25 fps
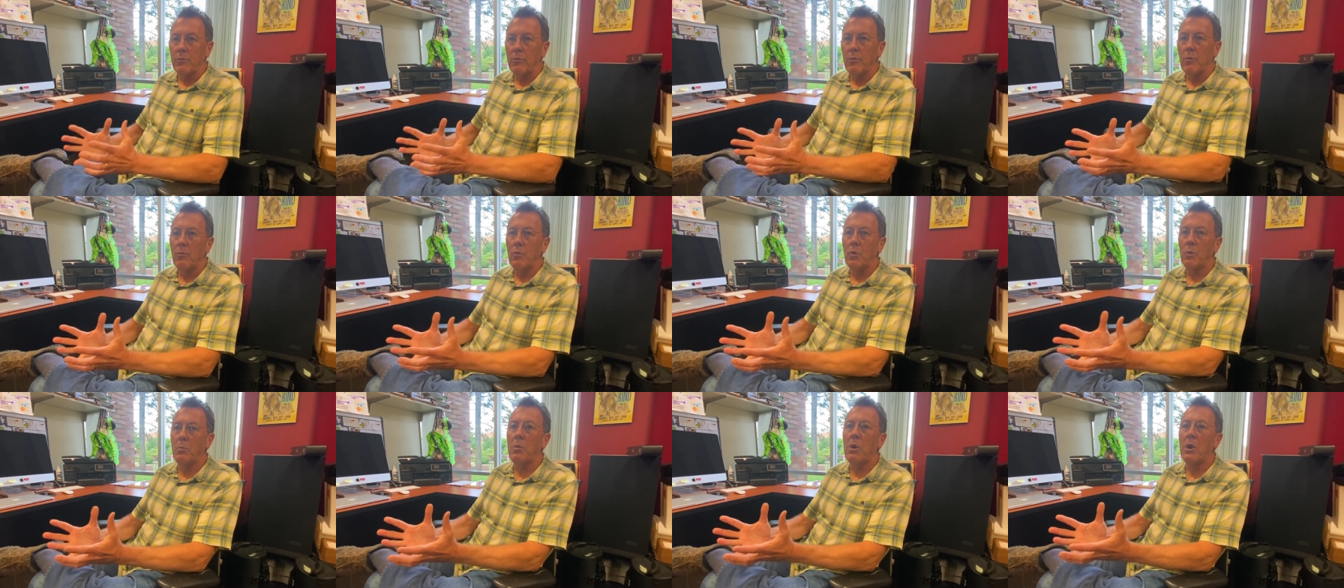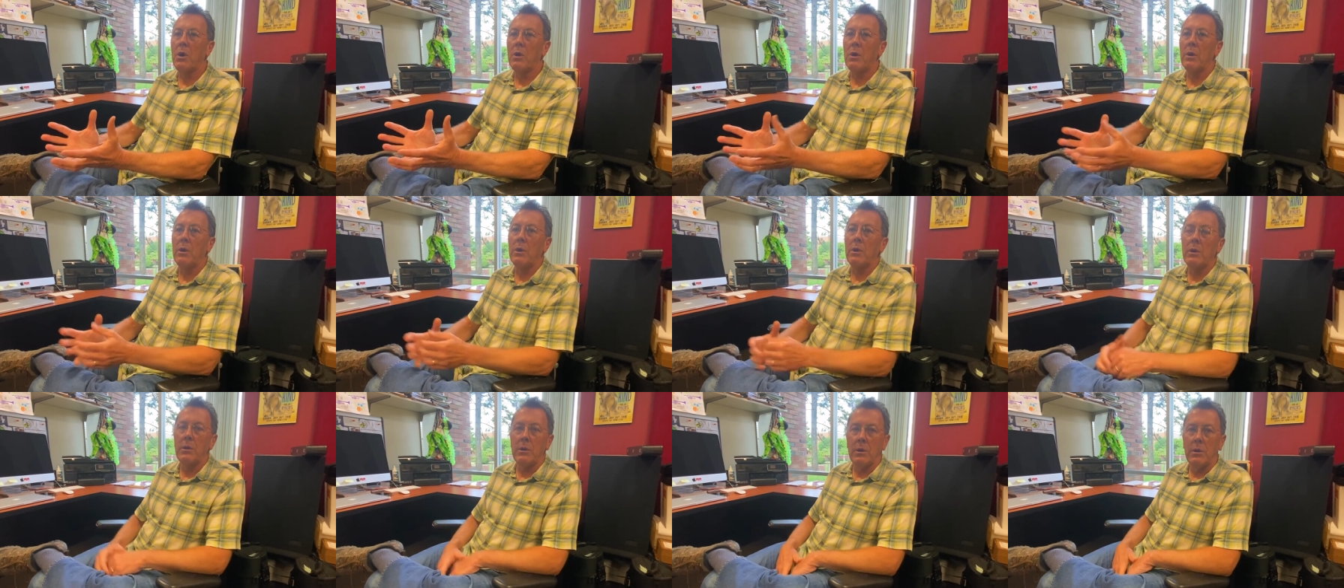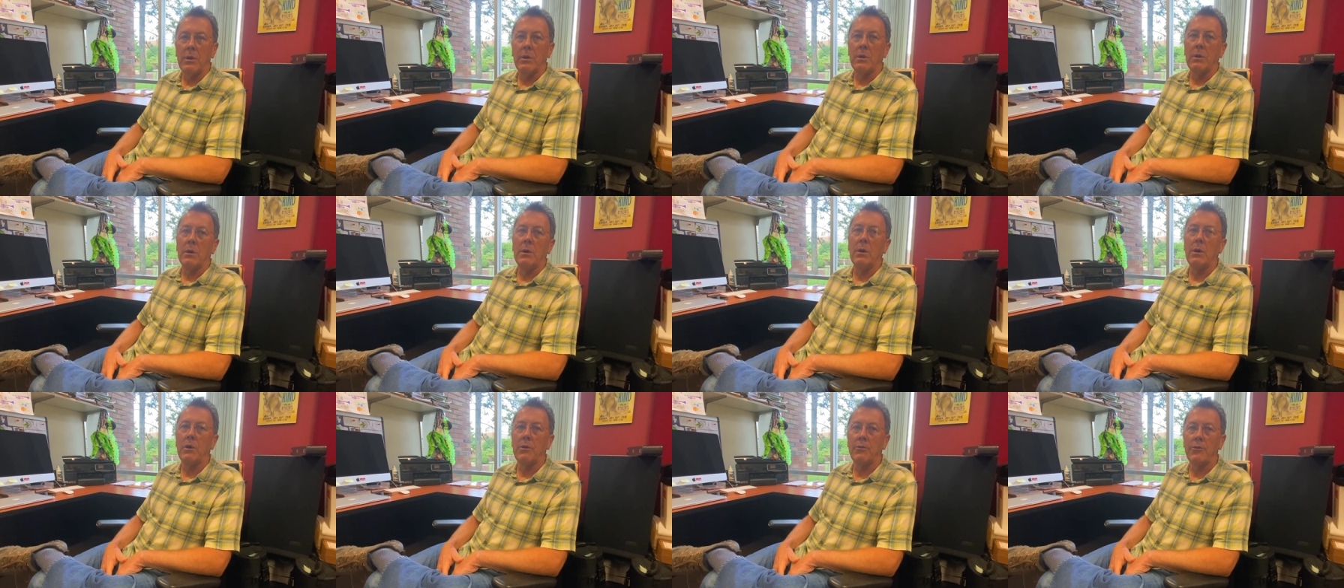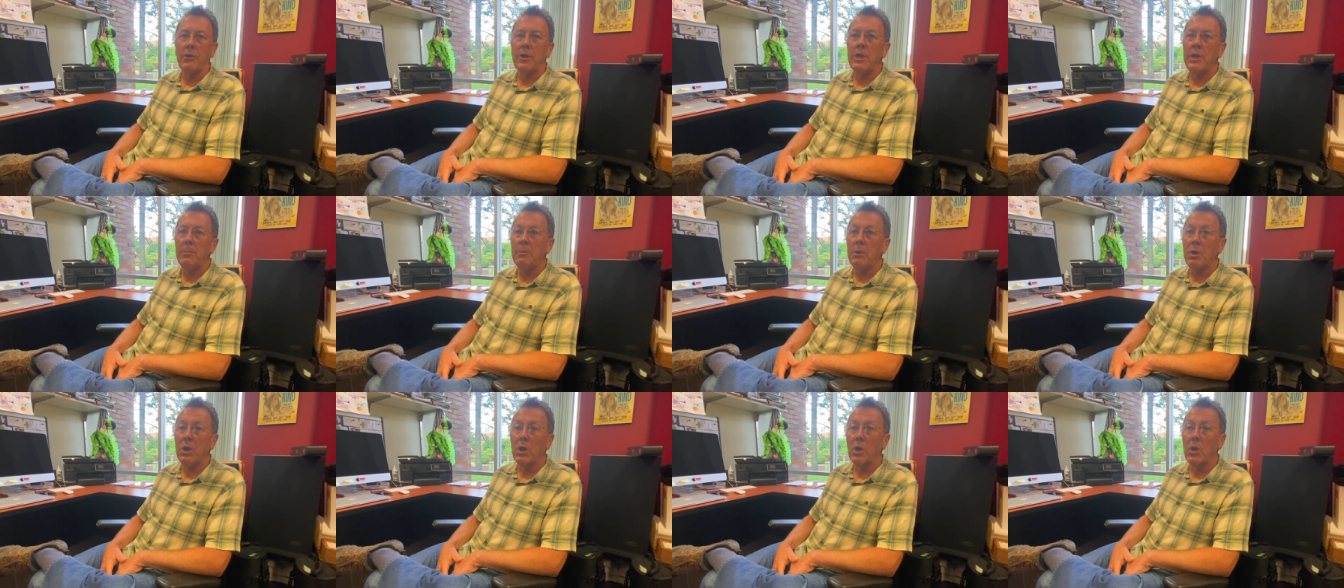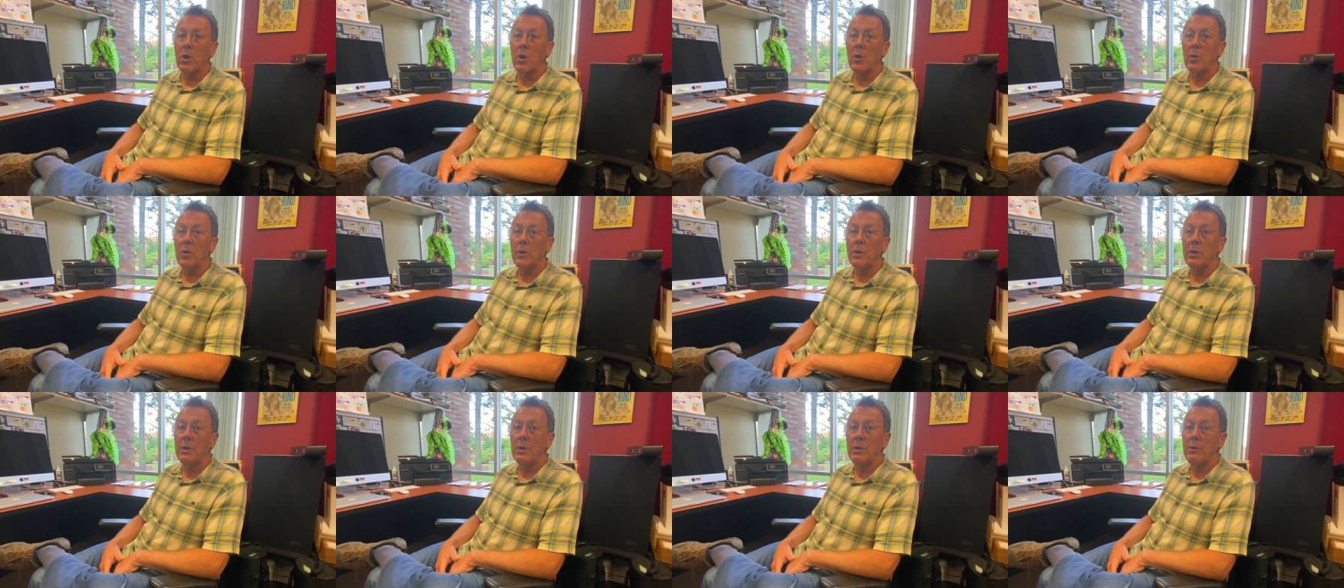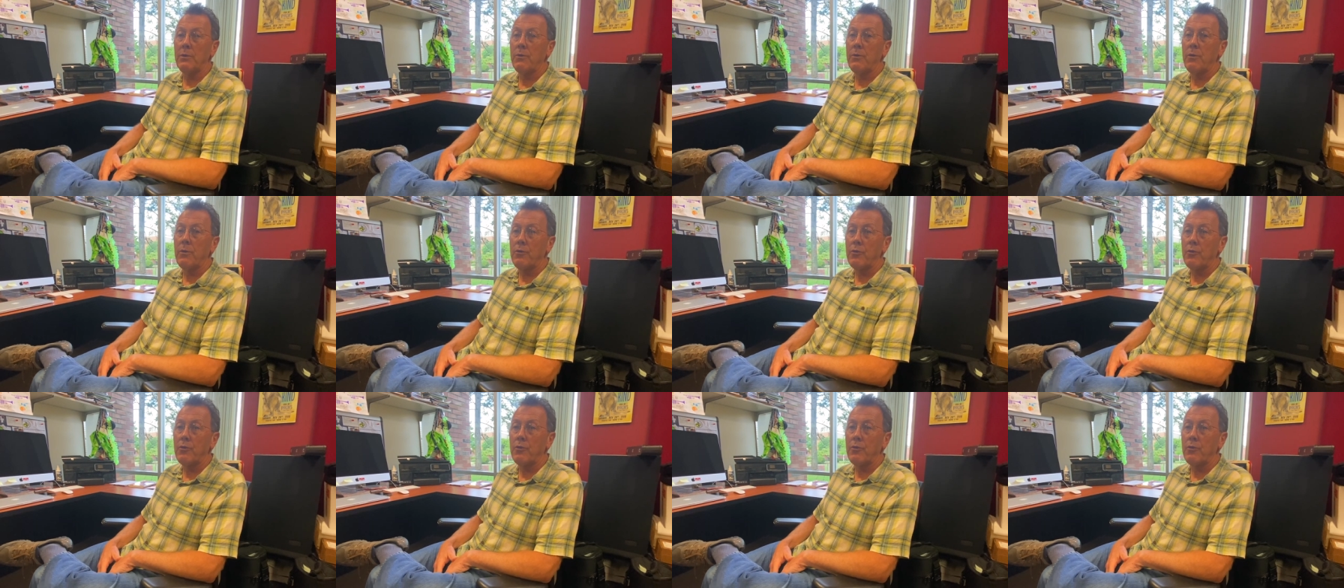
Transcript: were part of keeping it going and